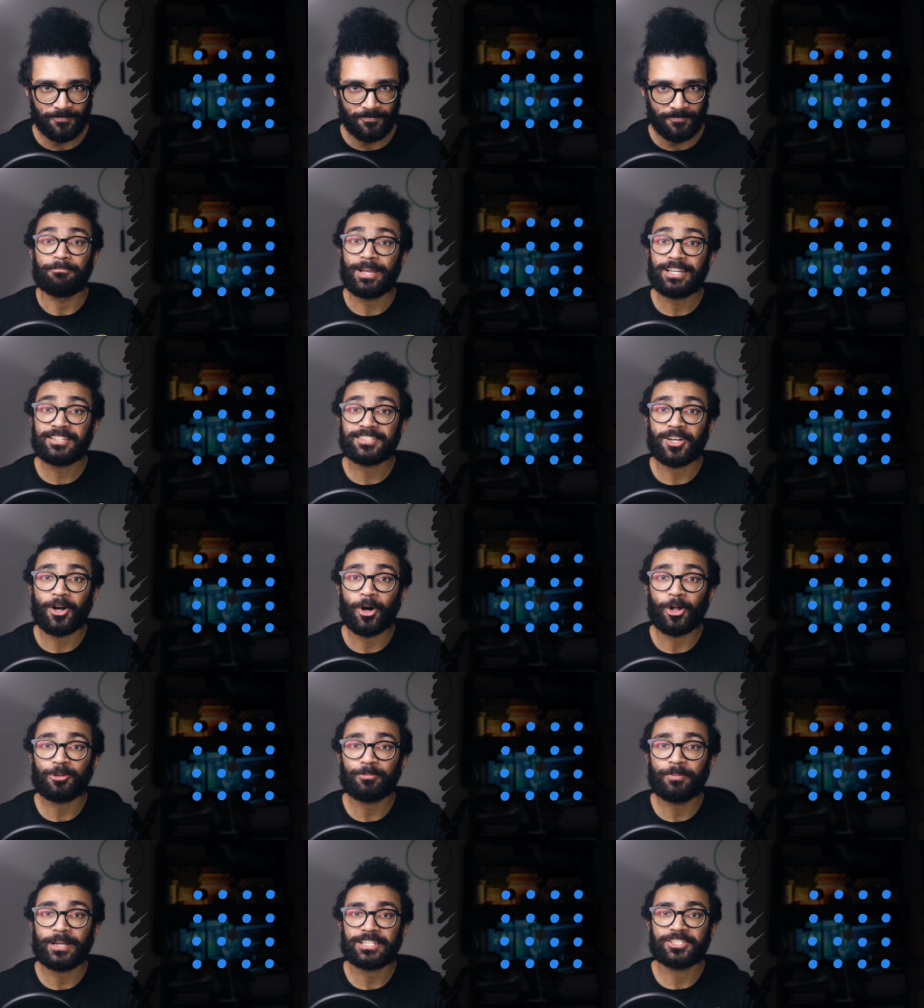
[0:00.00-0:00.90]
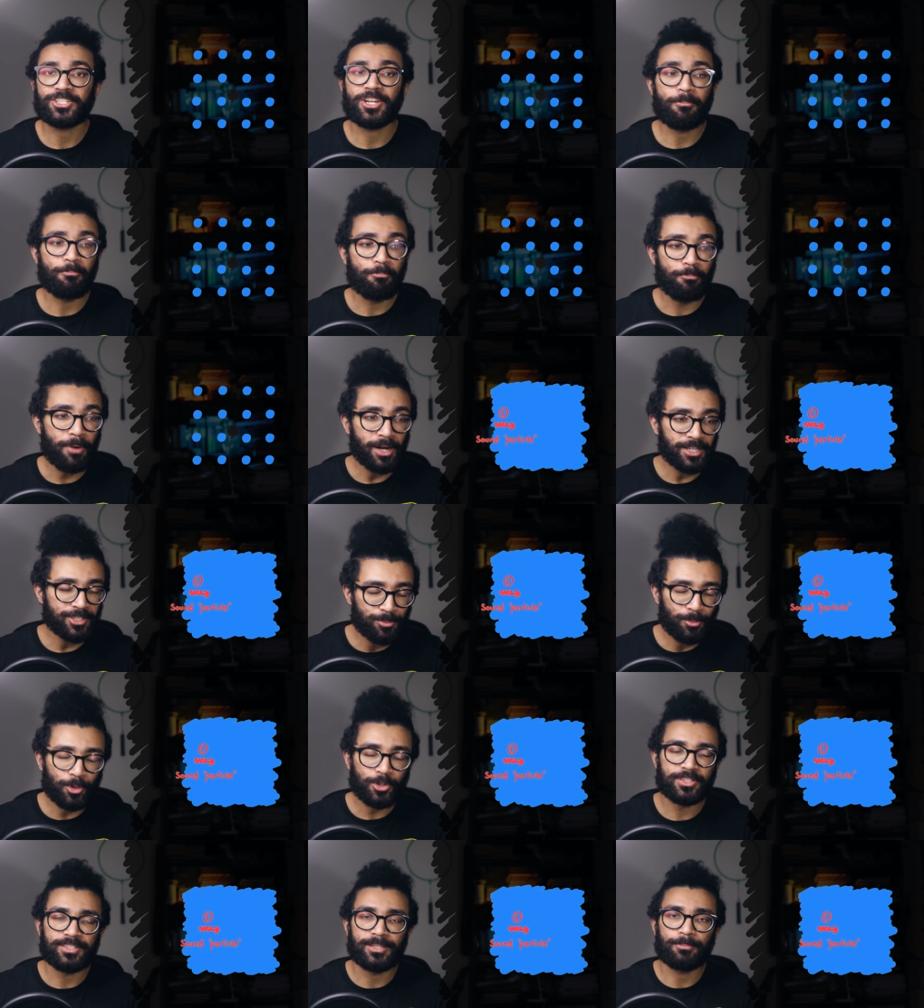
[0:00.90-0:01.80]
It makes the whole picture much
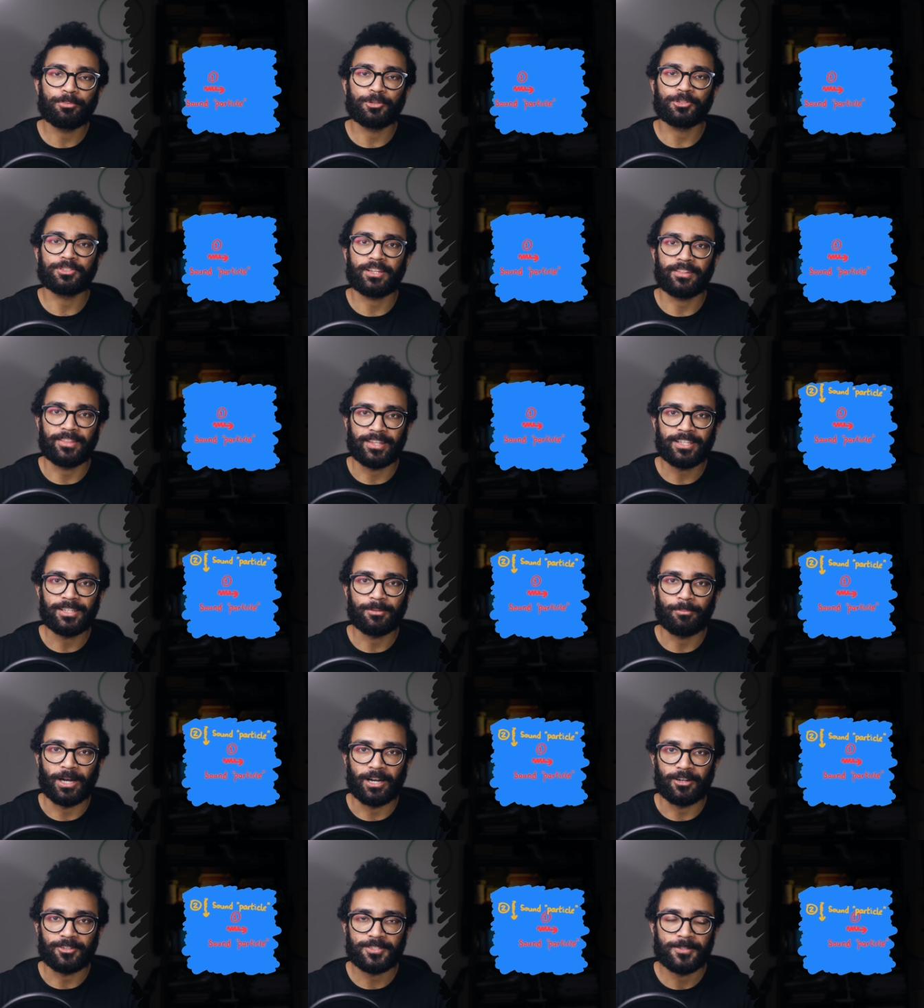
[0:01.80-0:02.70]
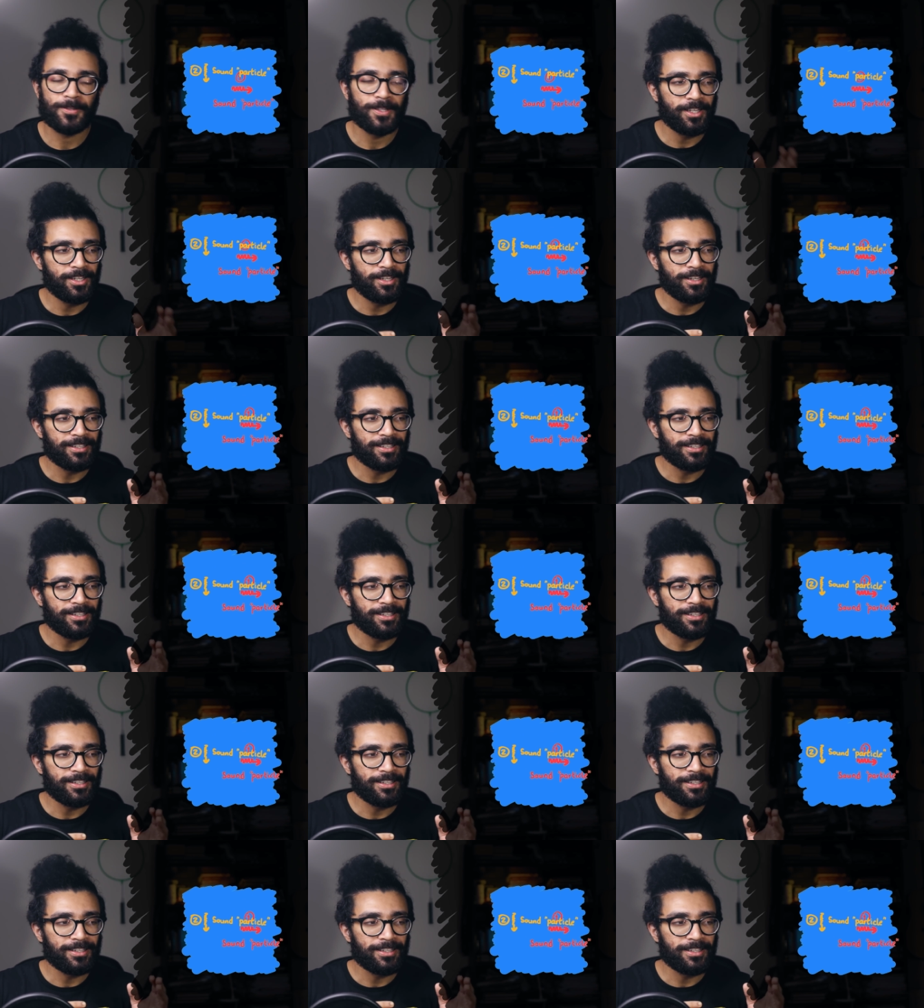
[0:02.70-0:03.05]
more simple to think about.